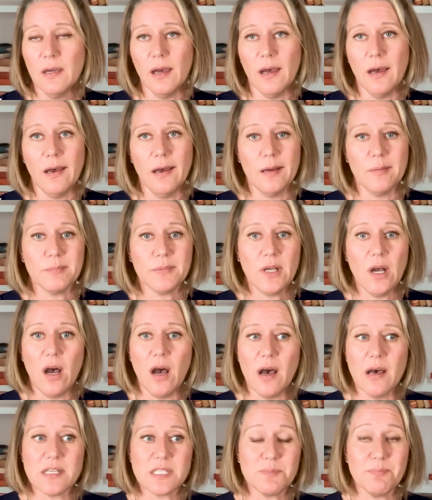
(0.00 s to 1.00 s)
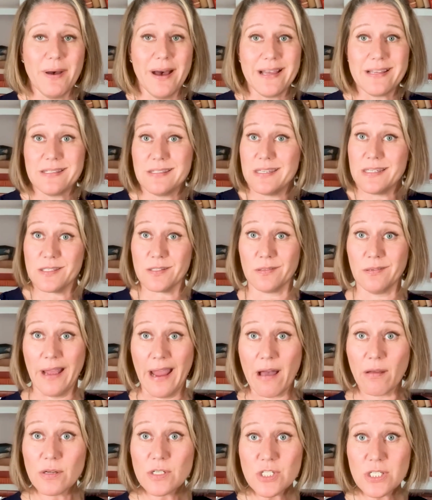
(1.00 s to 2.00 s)
caused by seasonal
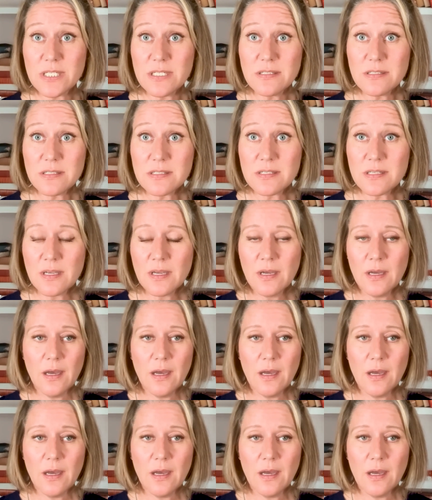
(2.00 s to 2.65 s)
allergies,